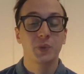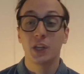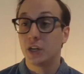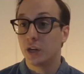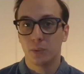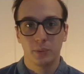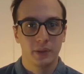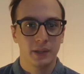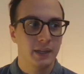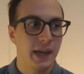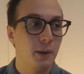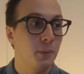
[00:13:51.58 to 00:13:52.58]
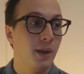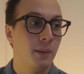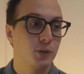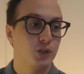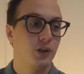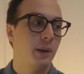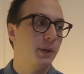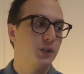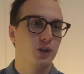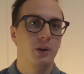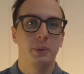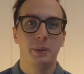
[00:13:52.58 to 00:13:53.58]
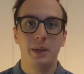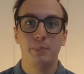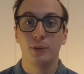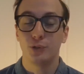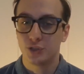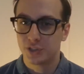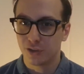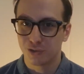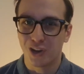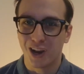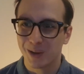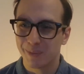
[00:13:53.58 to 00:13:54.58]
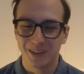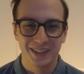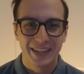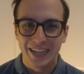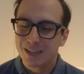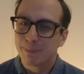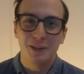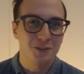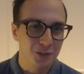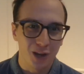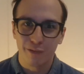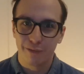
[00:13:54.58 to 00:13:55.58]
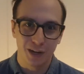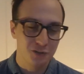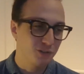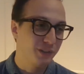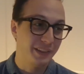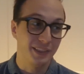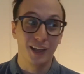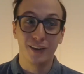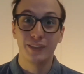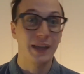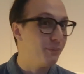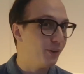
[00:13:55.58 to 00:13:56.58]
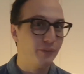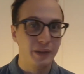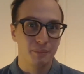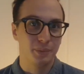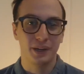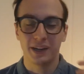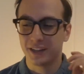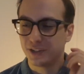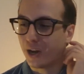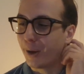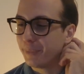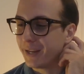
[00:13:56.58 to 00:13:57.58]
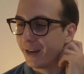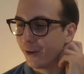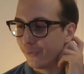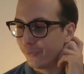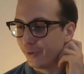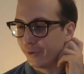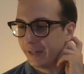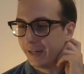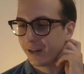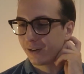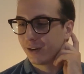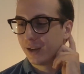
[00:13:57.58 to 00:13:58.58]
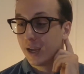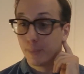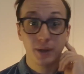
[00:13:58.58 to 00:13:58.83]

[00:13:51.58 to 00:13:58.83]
You know, I don't know, I'm not sure how many people still talk about Spencer Confidential and love that movie and put it at the top 10 of the year,